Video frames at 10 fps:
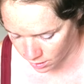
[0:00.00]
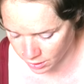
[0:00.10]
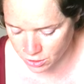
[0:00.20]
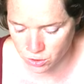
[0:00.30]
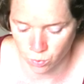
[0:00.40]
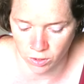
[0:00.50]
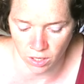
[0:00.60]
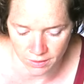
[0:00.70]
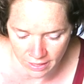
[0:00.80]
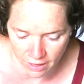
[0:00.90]
and just work
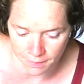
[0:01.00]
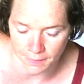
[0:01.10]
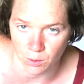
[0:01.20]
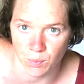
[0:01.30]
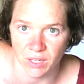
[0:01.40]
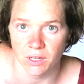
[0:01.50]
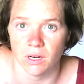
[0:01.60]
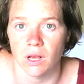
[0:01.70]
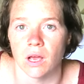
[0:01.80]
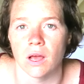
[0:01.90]
on that a little bit.
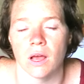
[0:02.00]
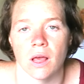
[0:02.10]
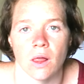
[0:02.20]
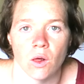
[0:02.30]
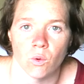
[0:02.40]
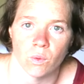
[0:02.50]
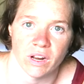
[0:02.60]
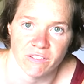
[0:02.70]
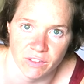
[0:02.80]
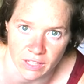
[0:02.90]
When
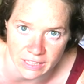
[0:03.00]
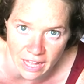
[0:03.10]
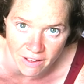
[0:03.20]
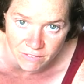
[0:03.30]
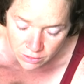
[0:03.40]
I feel like that